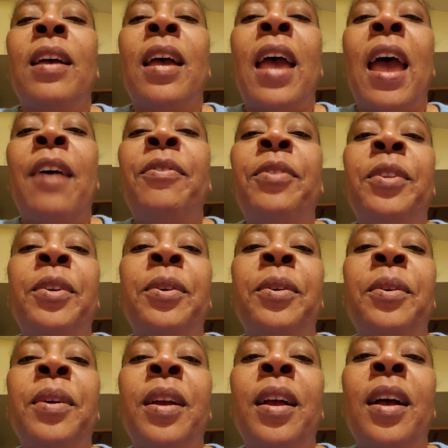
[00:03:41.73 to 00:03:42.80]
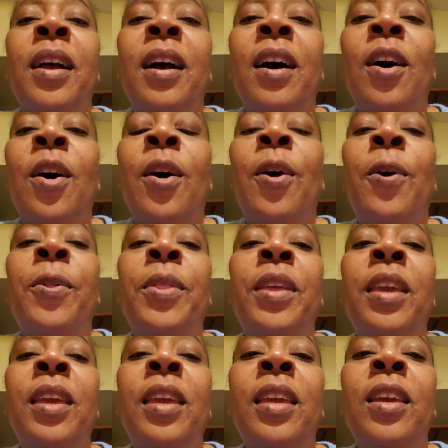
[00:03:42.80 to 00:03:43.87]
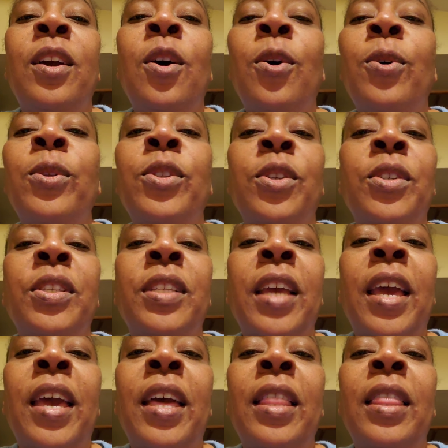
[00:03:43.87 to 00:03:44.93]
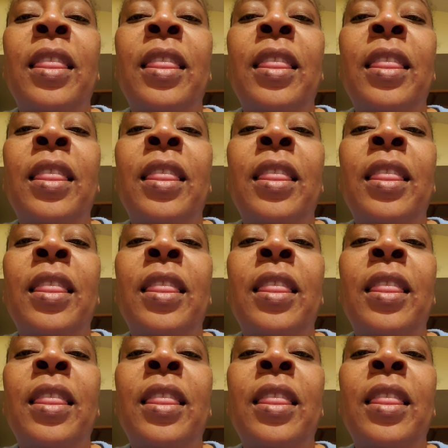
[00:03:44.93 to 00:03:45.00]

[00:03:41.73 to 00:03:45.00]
After all the goals are set,